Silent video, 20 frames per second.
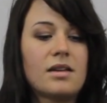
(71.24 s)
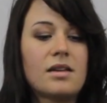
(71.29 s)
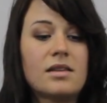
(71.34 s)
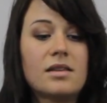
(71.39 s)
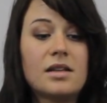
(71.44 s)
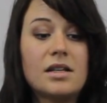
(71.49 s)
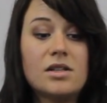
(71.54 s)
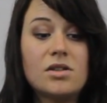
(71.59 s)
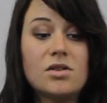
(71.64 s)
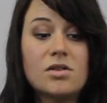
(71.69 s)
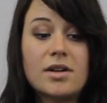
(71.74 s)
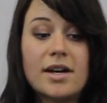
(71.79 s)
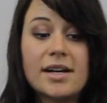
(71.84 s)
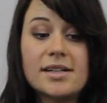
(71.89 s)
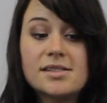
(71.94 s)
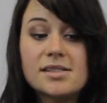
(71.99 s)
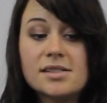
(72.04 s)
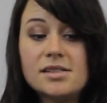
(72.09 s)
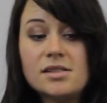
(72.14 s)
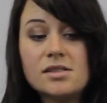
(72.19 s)
Then you
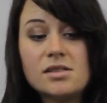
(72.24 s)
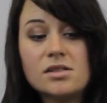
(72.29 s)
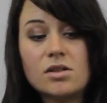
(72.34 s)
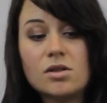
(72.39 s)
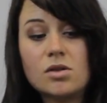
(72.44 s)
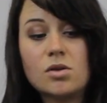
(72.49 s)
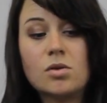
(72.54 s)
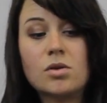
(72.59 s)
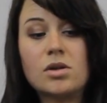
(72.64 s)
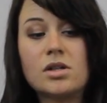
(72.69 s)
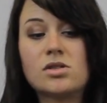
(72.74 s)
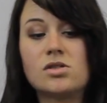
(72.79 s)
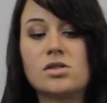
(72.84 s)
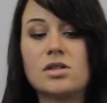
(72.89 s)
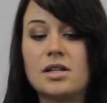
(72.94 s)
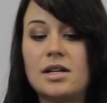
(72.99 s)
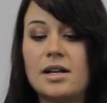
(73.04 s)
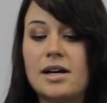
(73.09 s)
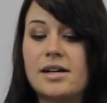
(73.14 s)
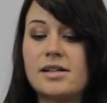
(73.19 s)
cut it according to
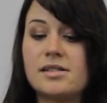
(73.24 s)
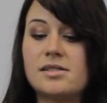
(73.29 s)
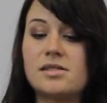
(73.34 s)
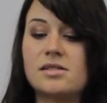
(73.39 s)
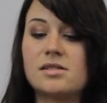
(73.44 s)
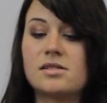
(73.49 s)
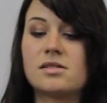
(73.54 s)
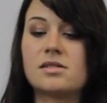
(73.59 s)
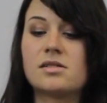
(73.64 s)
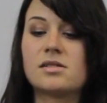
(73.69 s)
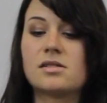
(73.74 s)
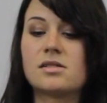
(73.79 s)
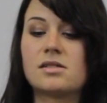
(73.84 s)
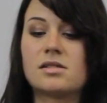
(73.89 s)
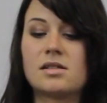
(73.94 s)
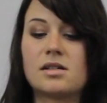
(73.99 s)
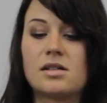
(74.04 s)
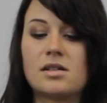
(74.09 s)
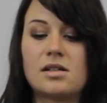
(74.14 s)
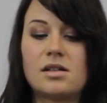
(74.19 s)
the lines.
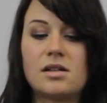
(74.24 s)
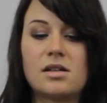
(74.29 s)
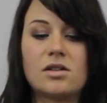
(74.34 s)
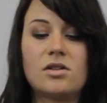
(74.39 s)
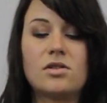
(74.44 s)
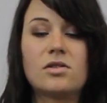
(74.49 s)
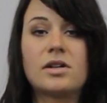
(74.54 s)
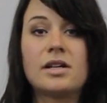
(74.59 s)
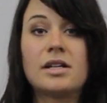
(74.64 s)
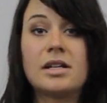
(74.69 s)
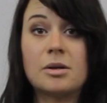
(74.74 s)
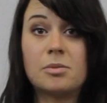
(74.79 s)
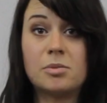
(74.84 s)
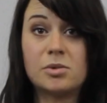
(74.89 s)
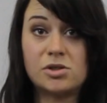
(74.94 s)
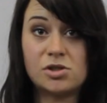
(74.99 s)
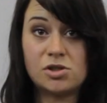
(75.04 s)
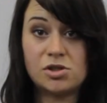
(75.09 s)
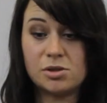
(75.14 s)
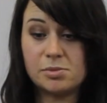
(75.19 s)
You'll end up
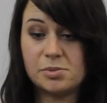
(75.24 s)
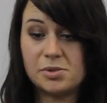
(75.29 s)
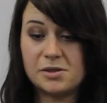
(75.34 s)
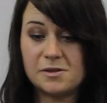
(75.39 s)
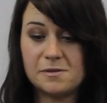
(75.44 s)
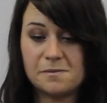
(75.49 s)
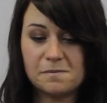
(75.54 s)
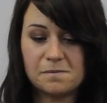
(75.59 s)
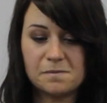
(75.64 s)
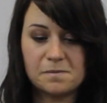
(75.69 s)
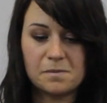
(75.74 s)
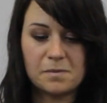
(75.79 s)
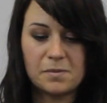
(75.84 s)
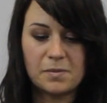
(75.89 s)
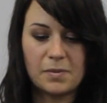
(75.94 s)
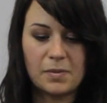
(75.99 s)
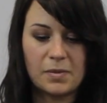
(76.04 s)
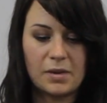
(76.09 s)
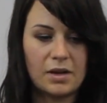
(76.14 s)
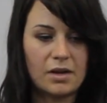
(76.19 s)
with strips.
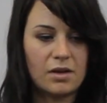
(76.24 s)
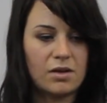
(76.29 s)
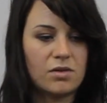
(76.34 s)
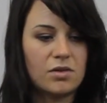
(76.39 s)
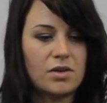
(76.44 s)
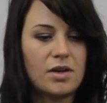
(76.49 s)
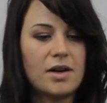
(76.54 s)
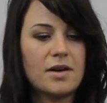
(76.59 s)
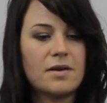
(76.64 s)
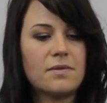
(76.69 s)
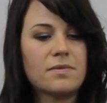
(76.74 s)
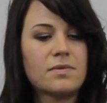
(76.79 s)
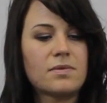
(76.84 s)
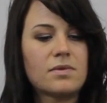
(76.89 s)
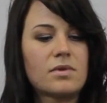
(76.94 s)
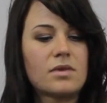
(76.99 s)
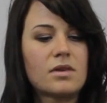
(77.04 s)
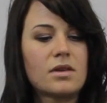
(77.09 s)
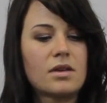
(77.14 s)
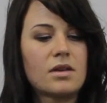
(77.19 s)
Okay,
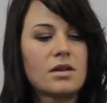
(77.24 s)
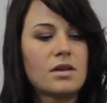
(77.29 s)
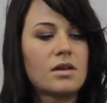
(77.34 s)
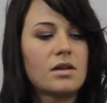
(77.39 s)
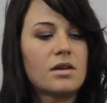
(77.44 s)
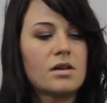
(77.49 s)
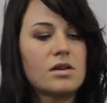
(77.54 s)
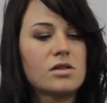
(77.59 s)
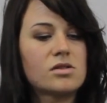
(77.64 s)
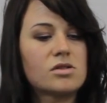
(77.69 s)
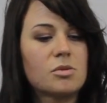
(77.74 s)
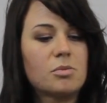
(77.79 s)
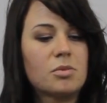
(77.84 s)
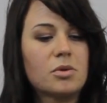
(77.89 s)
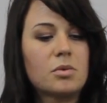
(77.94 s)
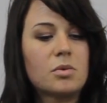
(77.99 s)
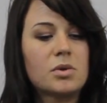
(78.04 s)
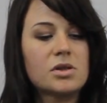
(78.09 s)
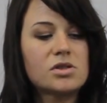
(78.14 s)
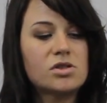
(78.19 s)
so I
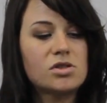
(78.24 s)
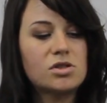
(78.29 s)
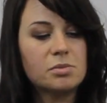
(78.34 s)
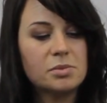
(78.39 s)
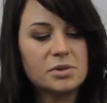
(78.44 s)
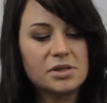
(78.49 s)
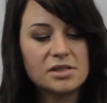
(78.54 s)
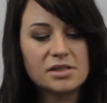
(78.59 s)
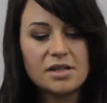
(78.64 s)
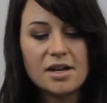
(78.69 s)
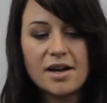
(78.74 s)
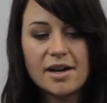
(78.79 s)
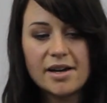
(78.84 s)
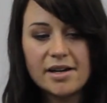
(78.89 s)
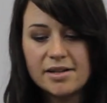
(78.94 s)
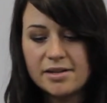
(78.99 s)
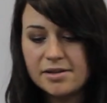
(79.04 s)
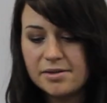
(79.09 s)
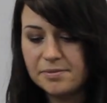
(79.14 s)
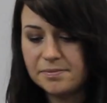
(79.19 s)
put one strip
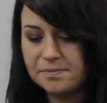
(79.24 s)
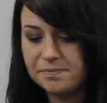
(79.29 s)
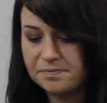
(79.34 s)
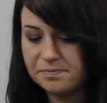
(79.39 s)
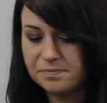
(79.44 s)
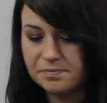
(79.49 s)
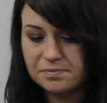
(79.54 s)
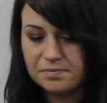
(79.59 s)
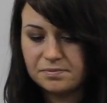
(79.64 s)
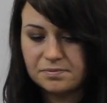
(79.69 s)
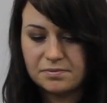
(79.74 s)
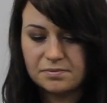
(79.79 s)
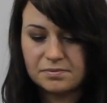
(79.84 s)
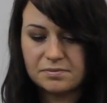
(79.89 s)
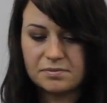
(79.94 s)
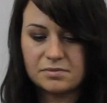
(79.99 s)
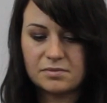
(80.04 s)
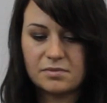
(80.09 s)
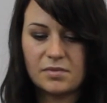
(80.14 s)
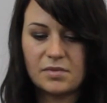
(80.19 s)
aside.
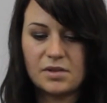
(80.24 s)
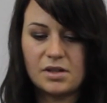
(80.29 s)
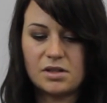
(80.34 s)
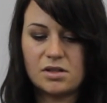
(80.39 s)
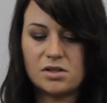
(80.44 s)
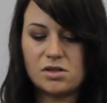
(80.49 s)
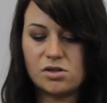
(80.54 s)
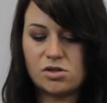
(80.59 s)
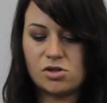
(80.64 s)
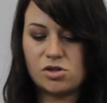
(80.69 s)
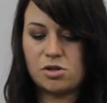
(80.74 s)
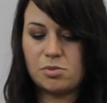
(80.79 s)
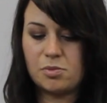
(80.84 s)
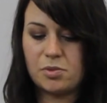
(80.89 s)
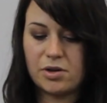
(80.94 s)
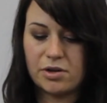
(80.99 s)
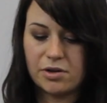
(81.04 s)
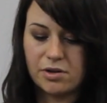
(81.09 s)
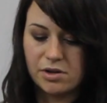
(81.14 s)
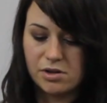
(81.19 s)
This is the strip
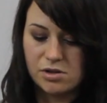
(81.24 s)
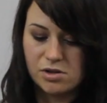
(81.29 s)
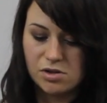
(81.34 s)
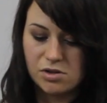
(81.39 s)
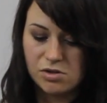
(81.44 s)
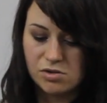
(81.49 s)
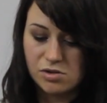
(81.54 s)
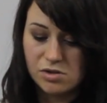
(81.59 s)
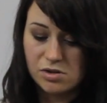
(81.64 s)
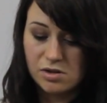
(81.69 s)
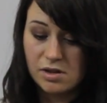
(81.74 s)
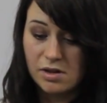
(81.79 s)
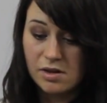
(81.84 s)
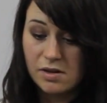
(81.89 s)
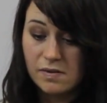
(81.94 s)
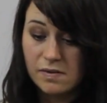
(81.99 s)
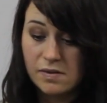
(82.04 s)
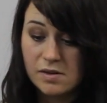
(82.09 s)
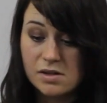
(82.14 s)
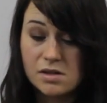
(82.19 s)
we are going to use.
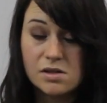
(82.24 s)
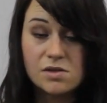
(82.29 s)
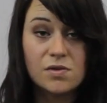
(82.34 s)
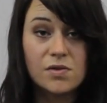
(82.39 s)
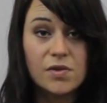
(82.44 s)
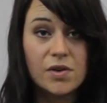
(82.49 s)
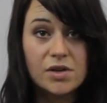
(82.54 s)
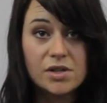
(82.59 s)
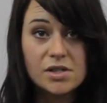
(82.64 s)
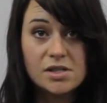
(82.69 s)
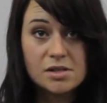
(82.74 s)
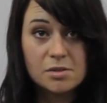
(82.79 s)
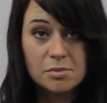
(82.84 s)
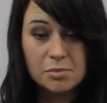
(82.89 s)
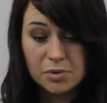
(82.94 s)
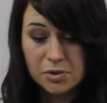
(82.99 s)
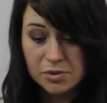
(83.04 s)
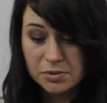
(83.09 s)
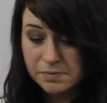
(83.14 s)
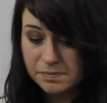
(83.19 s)
This is very
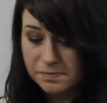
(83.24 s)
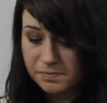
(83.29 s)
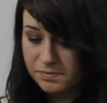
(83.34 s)
simple.